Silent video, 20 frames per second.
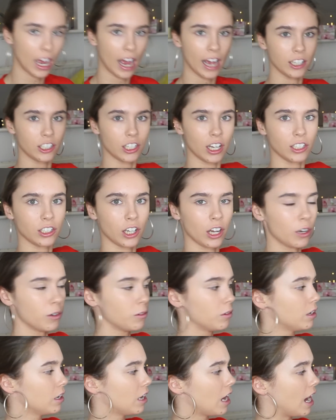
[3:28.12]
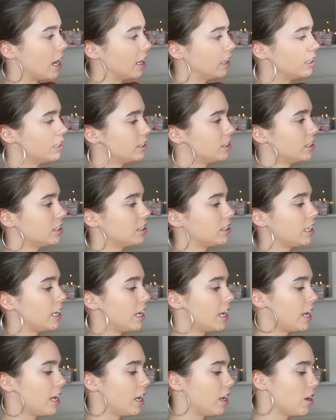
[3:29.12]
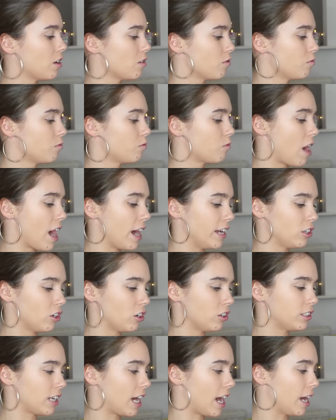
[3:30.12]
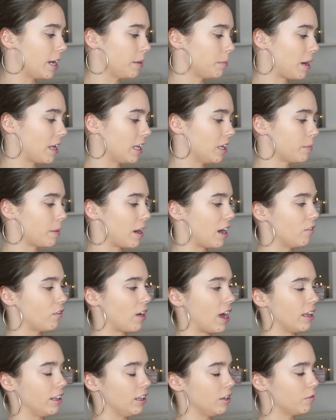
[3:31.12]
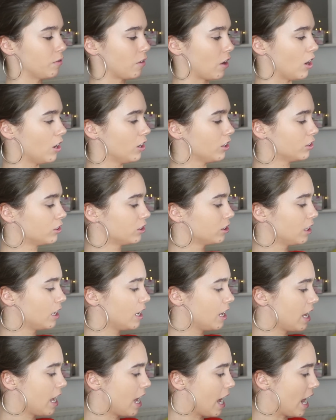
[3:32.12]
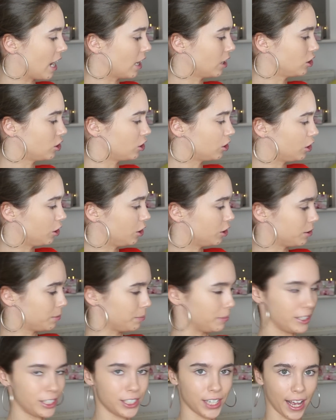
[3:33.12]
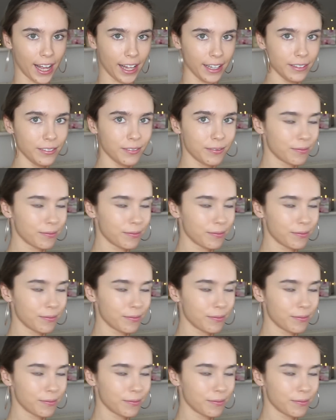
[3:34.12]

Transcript: eyeshadow, and this is the Ride or Die palette by Violet Voss. I just use Michelle